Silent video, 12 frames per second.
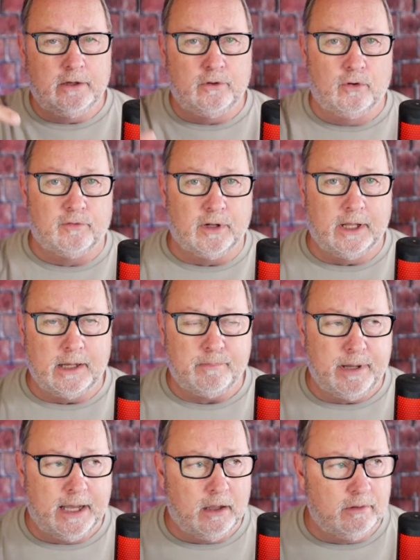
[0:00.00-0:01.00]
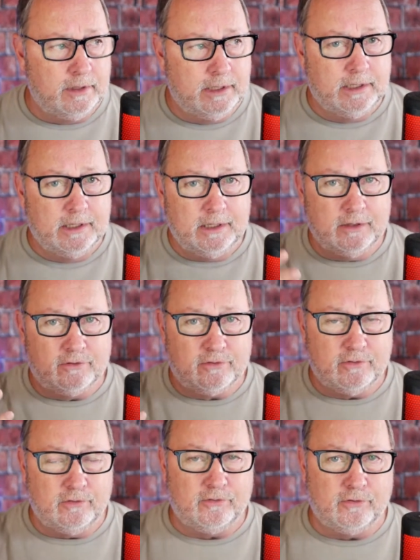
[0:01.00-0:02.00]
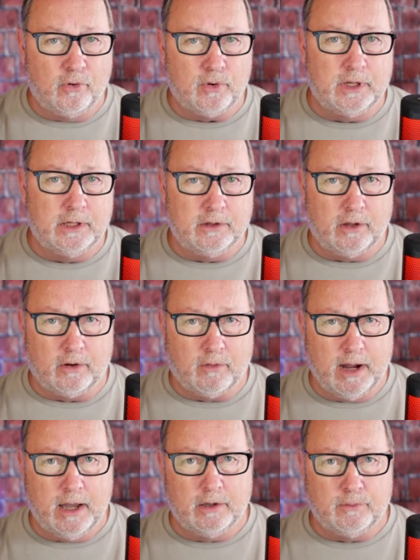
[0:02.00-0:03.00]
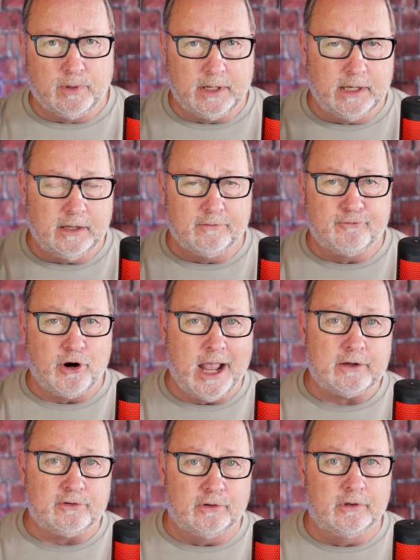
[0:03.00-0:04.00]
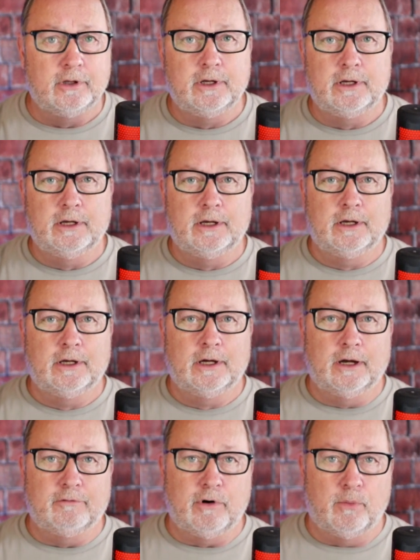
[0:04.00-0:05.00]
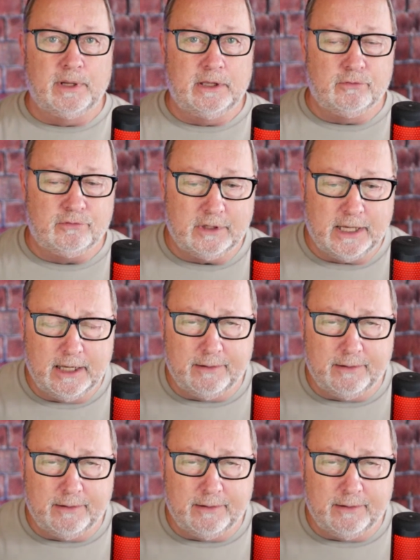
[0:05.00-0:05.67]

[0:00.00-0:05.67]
over to Lake Powell, it's soaking into the ground and we're getting a fraction of what we used to get.